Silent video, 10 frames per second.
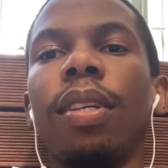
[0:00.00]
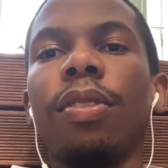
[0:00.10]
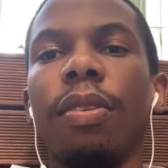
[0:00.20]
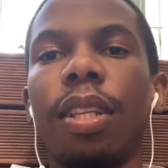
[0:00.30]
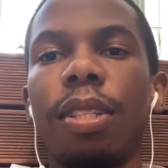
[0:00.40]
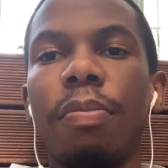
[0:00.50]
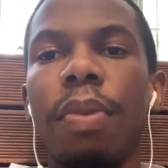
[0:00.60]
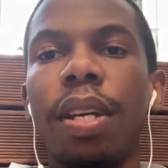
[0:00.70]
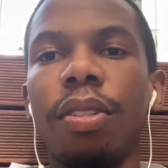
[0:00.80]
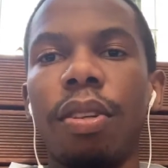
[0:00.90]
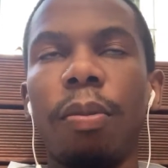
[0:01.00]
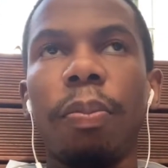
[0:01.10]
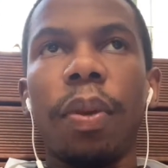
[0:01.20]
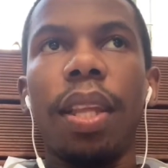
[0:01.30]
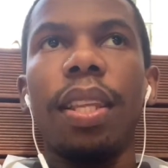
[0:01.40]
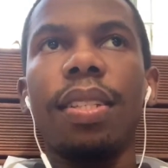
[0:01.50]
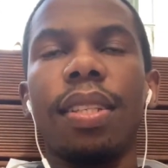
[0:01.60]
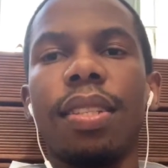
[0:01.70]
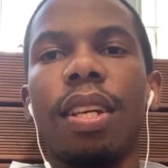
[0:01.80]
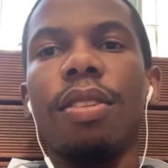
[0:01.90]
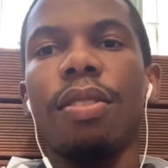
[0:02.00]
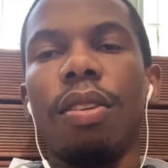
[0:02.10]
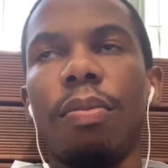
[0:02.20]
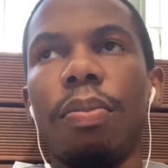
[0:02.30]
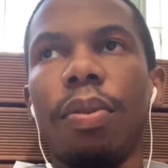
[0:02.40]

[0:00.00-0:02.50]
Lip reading: So there's a buy stop and there's a sell stop.